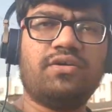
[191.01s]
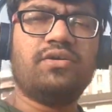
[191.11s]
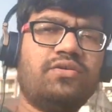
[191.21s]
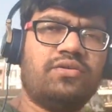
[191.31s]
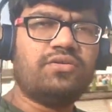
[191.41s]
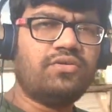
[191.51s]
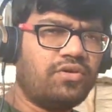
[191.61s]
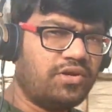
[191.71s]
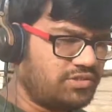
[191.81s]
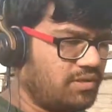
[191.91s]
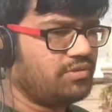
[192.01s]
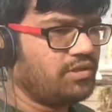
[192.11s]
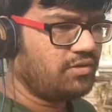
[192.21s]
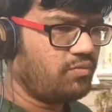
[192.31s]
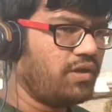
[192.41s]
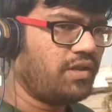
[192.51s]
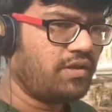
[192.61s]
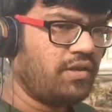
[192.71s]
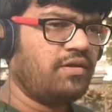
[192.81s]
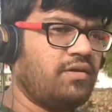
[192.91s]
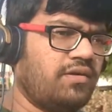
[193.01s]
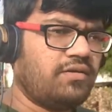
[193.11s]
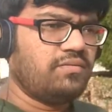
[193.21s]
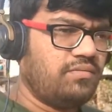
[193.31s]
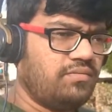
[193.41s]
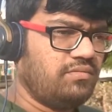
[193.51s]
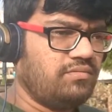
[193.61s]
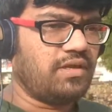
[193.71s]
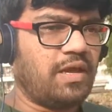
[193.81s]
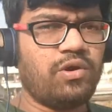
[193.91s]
not something where I